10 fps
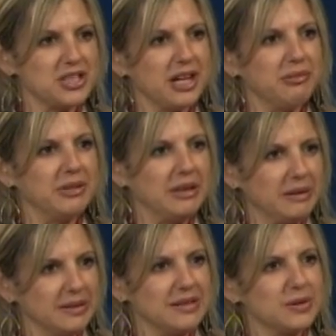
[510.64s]
time when
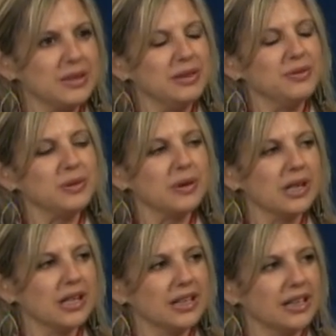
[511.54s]
I was
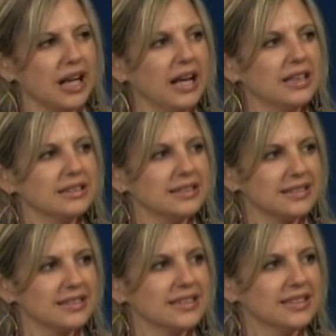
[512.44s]
24,
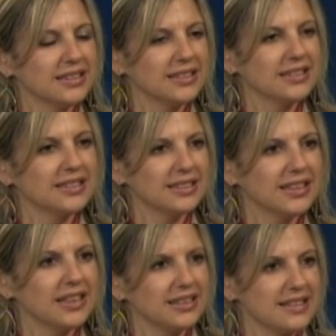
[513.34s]
and
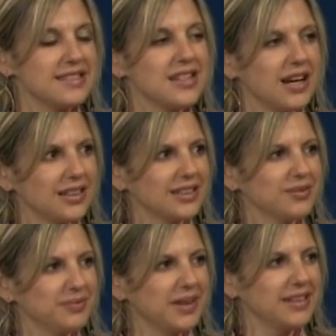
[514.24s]
it stuck
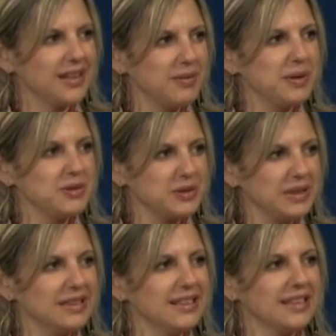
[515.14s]
by the time I was
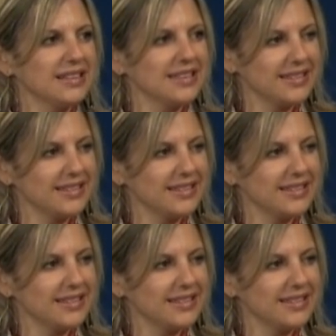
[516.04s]
26.